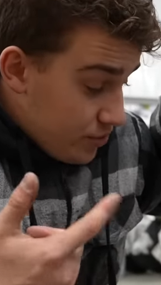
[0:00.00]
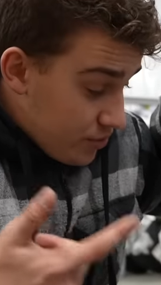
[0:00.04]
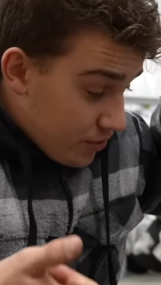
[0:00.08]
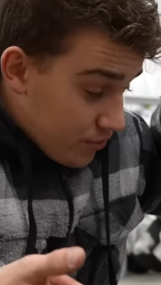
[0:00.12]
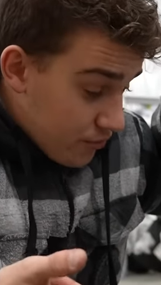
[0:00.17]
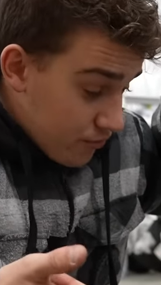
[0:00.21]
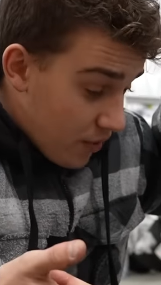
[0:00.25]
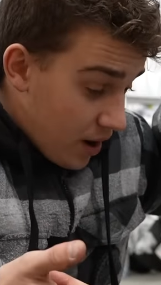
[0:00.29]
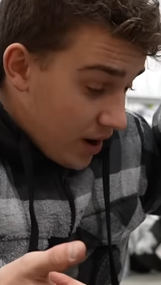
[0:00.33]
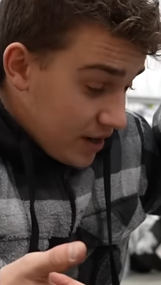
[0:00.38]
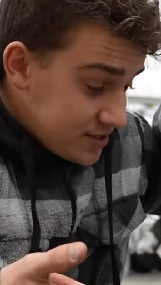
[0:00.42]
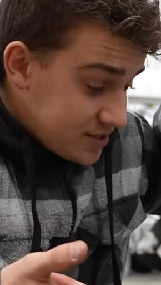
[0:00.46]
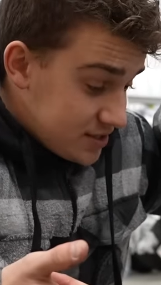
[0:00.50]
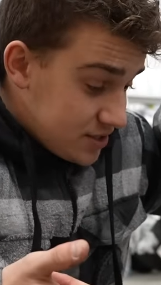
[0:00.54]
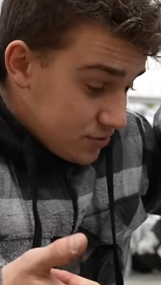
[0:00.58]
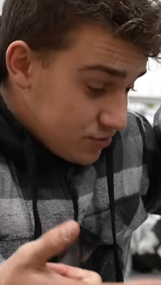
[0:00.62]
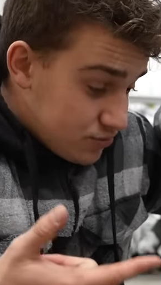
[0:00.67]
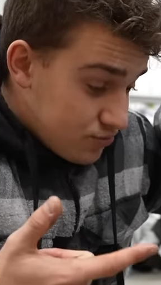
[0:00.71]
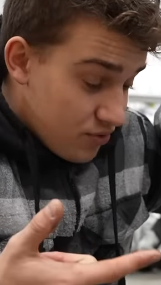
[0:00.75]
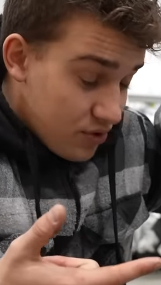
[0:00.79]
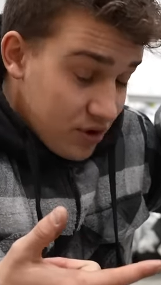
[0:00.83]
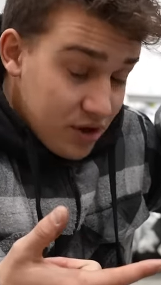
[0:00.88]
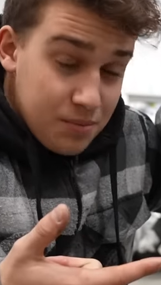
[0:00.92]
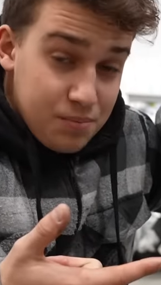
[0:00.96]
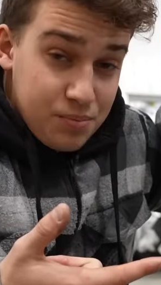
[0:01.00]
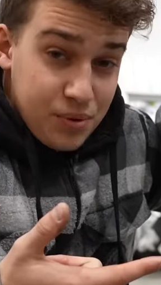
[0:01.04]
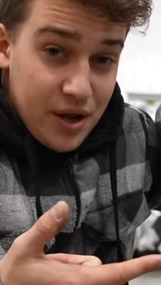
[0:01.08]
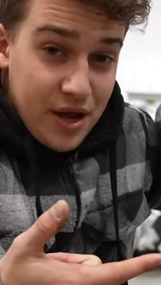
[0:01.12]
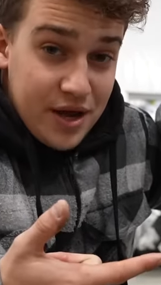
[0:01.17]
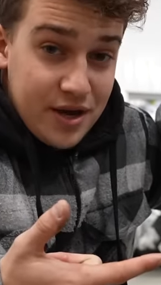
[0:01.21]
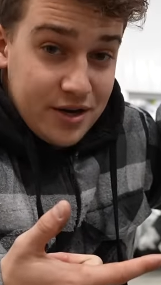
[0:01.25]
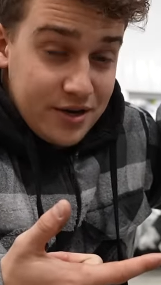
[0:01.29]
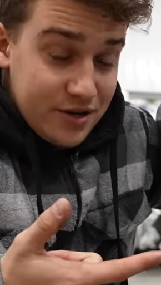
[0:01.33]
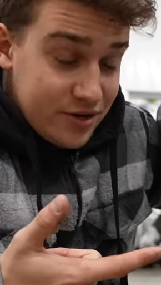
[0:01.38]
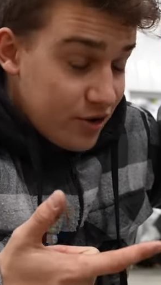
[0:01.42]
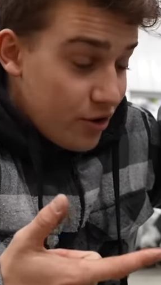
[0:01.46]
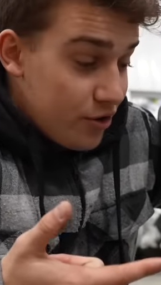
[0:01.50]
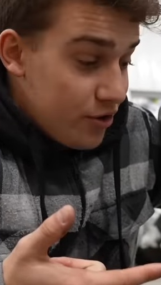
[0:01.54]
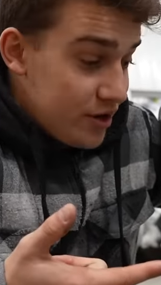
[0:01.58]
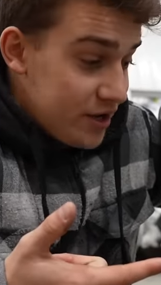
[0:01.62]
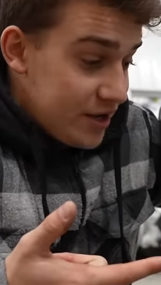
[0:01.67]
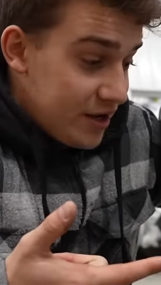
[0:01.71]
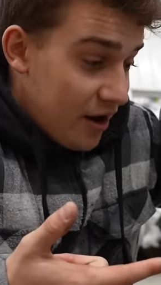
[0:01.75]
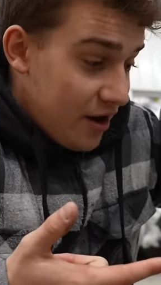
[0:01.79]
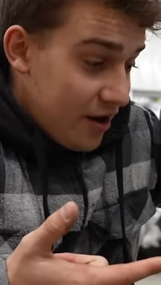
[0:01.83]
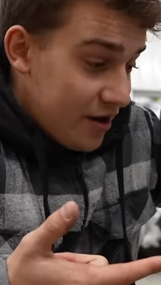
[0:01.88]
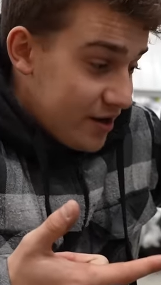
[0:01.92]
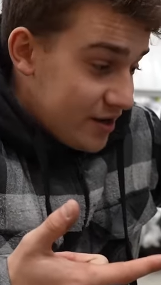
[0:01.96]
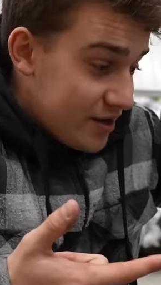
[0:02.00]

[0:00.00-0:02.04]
the rust is really playing a dirty on